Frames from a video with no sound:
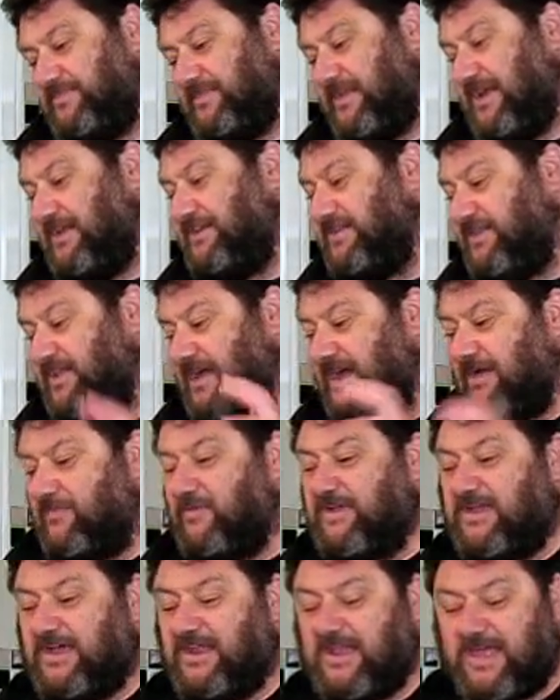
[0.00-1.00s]
Then to that
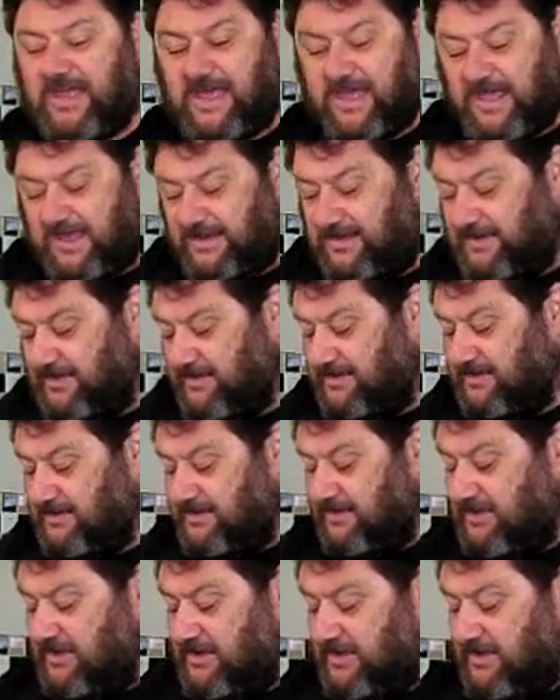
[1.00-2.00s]
we're going to add
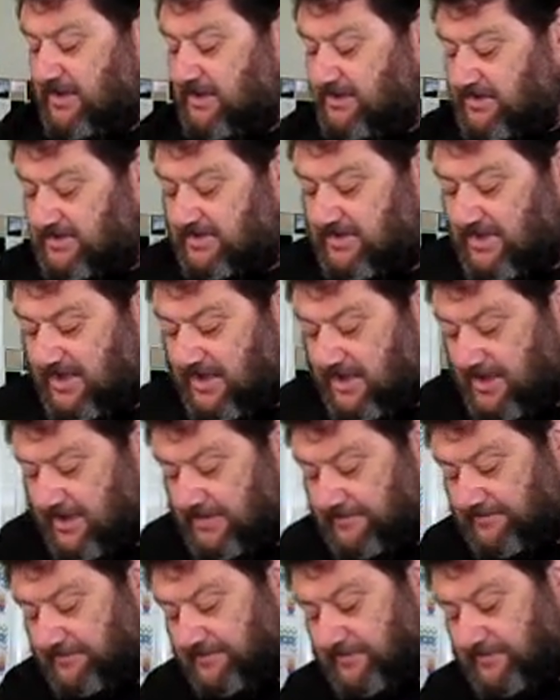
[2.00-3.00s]
some